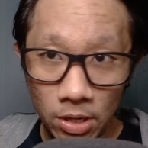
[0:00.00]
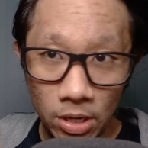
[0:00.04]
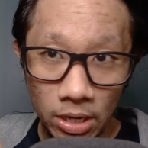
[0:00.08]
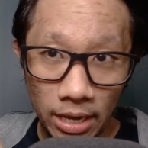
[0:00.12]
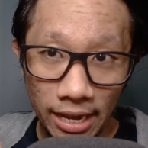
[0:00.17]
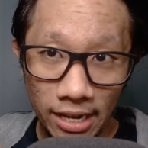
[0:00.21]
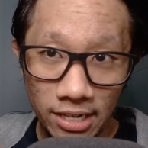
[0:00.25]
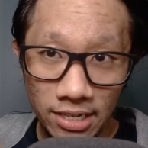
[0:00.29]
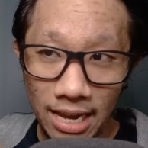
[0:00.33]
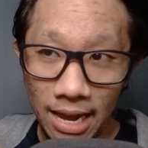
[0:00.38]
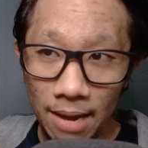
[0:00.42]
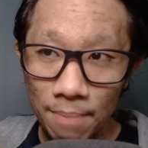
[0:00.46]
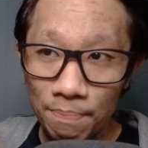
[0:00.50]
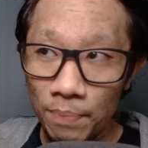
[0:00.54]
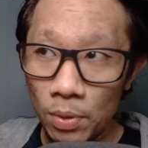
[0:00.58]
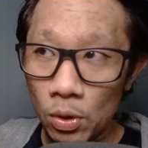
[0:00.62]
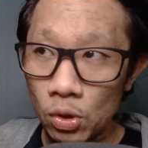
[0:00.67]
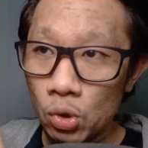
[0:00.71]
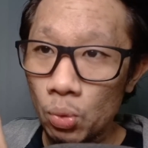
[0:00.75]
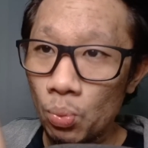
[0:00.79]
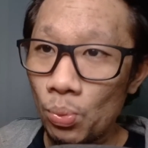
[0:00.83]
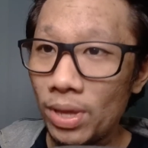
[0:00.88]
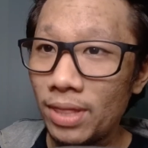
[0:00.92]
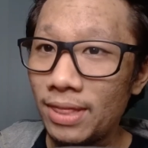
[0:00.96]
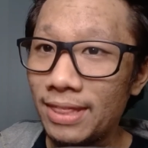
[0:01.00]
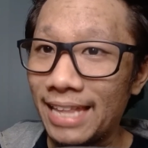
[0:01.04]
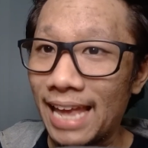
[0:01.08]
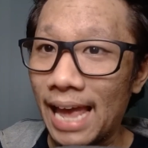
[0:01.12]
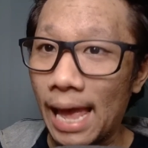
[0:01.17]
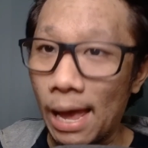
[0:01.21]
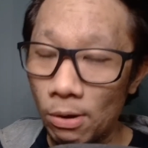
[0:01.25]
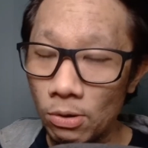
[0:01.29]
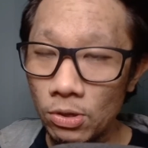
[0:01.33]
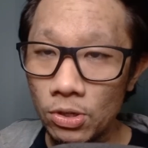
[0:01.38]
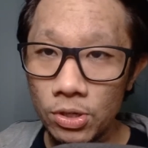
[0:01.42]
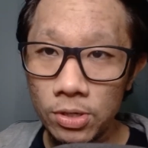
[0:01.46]
examples with
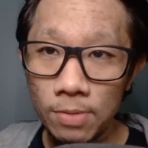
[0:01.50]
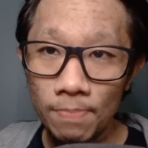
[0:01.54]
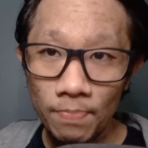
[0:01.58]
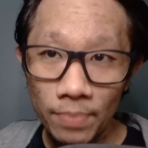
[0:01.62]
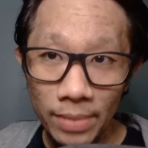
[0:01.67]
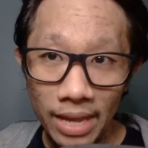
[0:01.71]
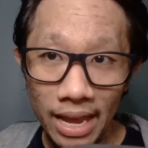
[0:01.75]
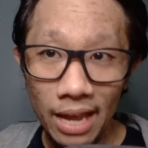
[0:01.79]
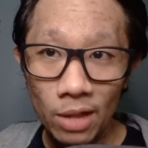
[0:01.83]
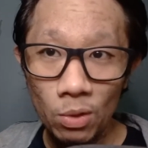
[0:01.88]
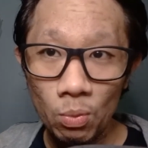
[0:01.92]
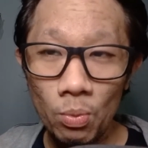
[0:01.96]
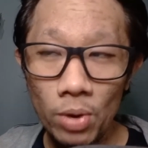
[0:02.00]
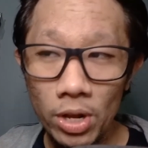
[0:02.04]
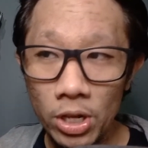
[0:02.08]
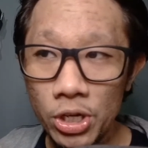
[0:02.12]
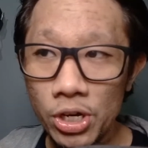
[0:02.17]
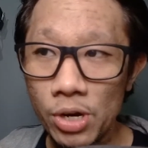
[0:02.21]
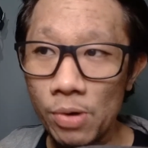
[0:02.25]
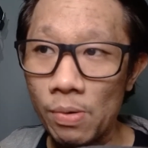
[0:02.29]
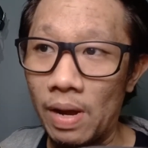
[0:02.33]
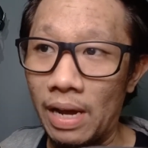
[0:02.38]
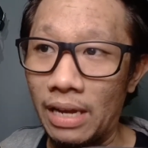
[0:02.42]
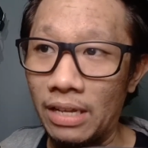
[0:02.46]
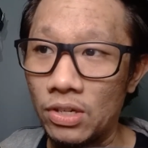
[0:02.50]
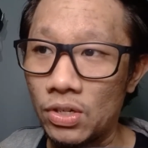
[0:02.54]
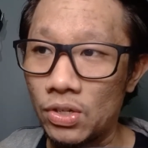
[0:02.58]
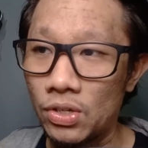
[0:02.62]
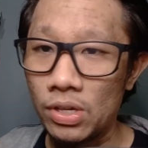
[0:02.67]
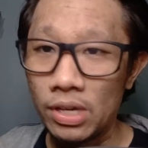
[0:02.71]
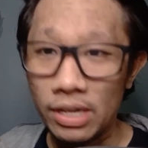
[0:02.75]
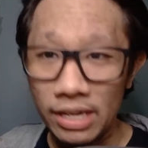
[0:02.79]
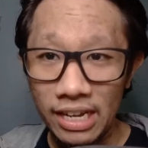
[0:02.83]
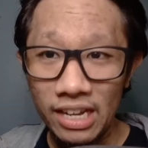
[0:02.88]
nouns and with gerunds,